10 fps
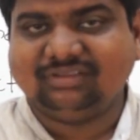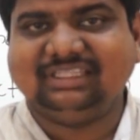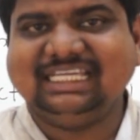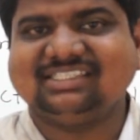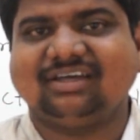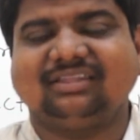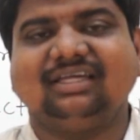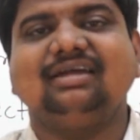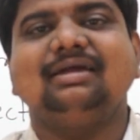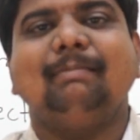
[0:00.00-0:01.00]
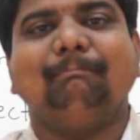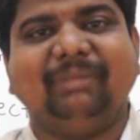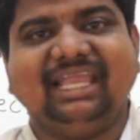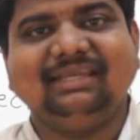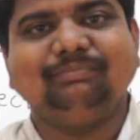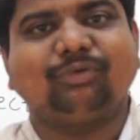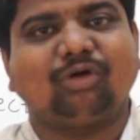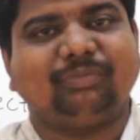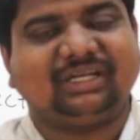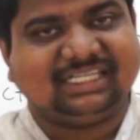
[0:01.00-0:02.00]
These are the main
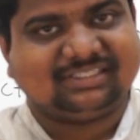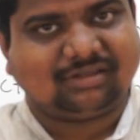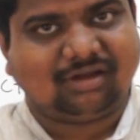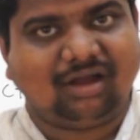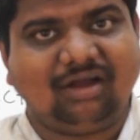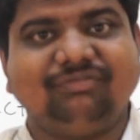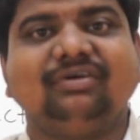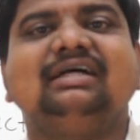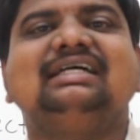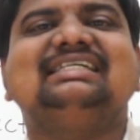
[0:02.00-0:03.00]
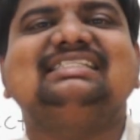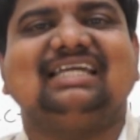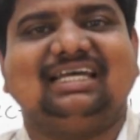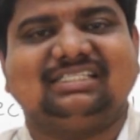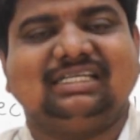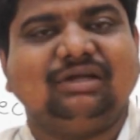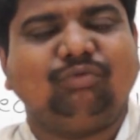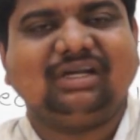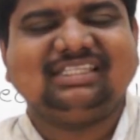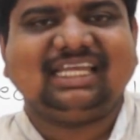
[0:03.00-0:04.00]
properties of charge.
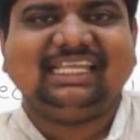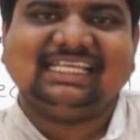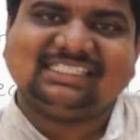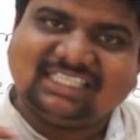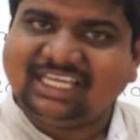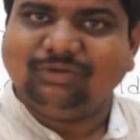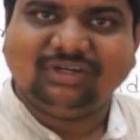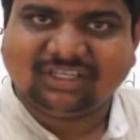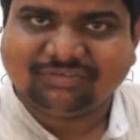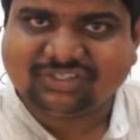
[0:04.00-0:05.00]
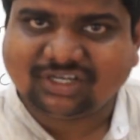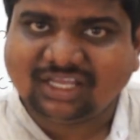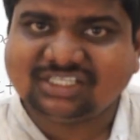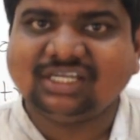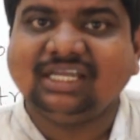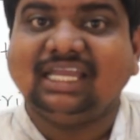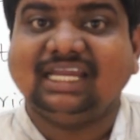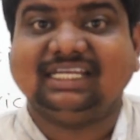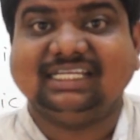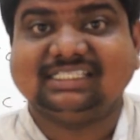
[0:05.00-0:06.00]
What is the SI unit of charge?
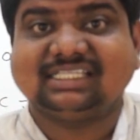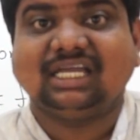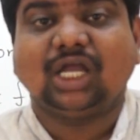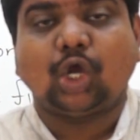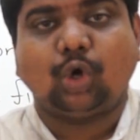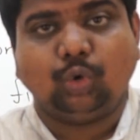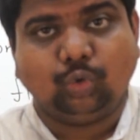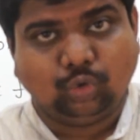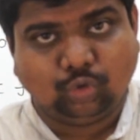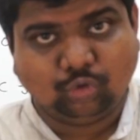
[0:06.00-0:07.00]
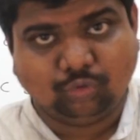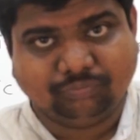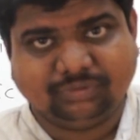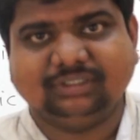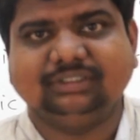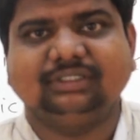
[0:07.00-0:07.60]
It is coulomb.